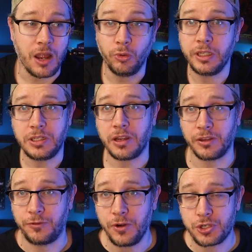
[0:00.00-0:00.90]
I really dug
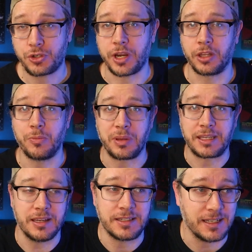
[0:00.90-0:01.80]
the first trailer
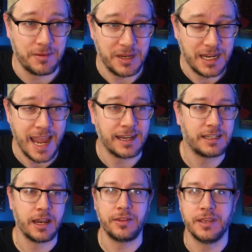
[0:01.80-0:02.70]
because, it, I mean, it had
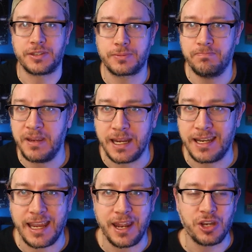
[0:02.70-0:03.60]
kind of this
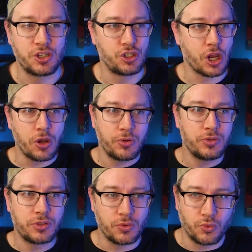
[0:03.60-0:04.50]
Indiana
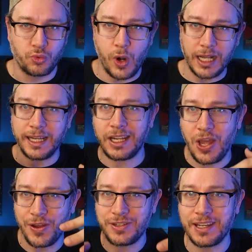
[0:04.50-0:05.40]
Jones relic
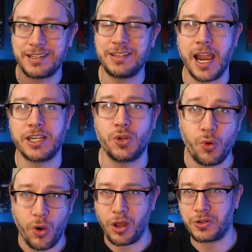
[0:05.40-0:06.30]
hunting side
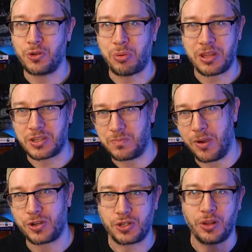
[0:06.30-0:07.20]
to it while also being this
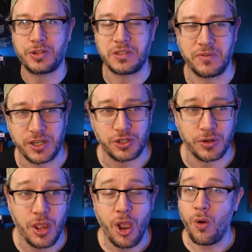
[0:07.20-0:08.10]
martial arts adventure,